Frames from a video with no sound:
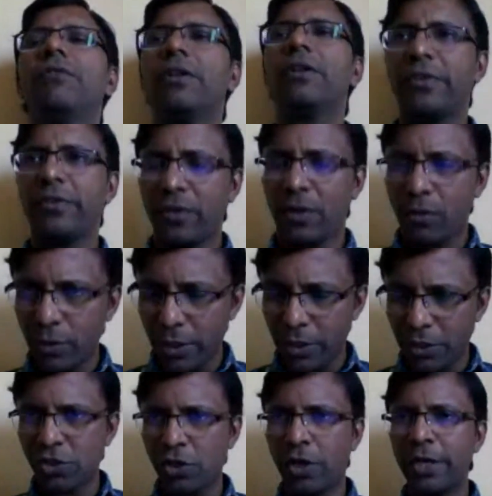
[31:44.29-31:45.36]
So let me give
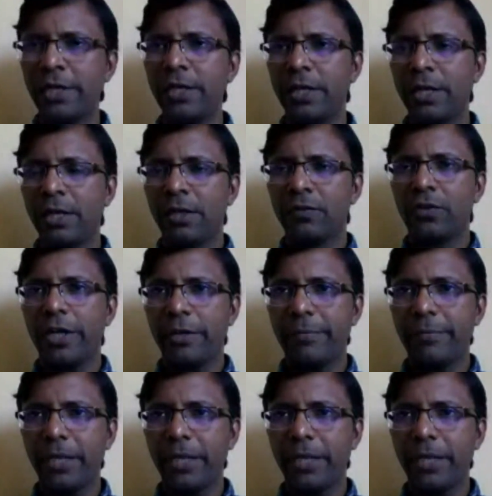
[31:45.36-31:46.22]
you a quick.